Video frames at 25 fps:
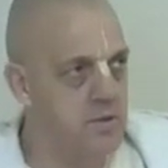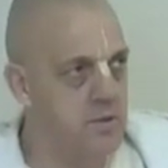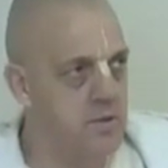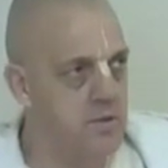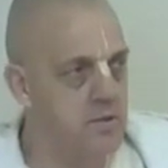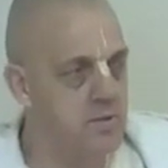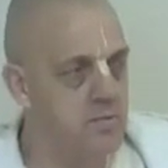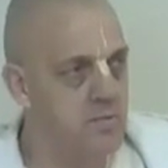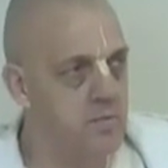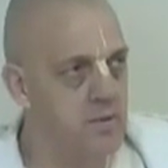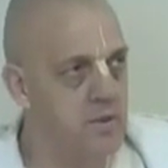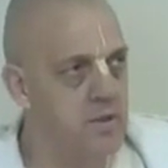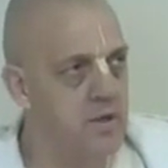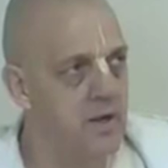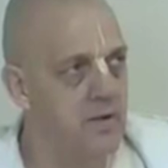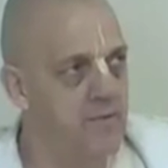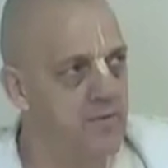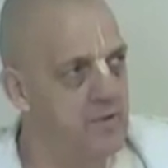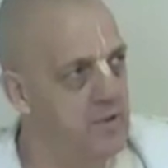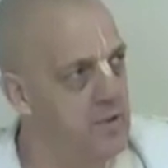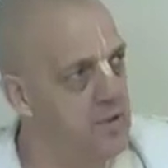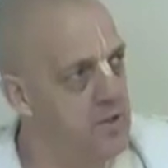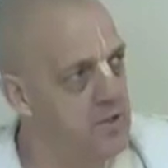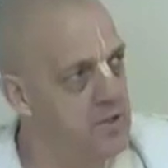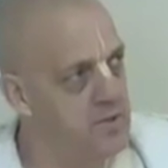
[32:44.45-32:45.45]
Because when you have
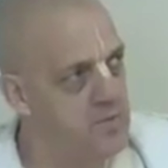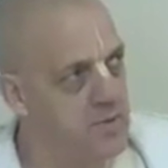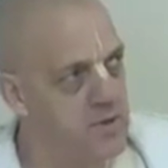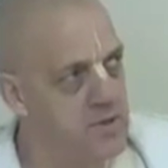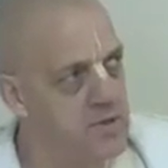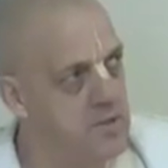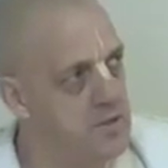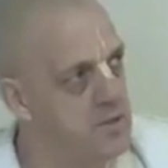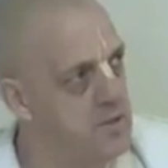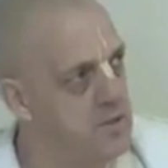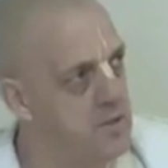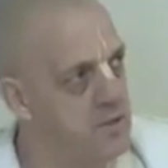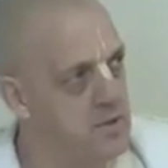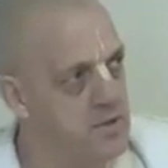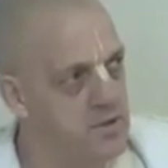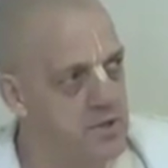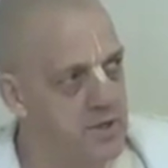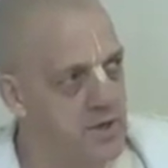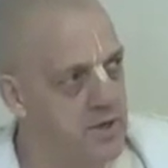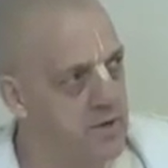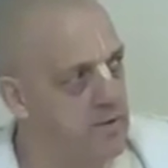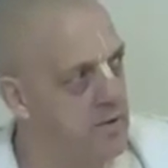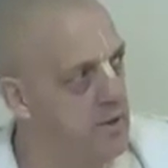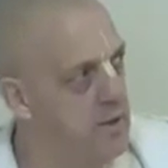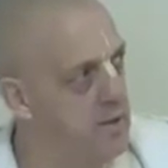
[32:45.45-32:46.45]
deities, especially
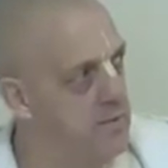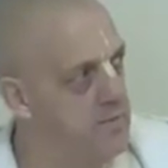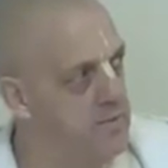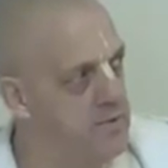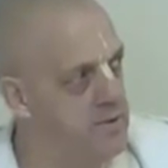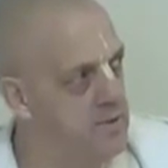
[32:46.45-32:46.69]
shalagrams,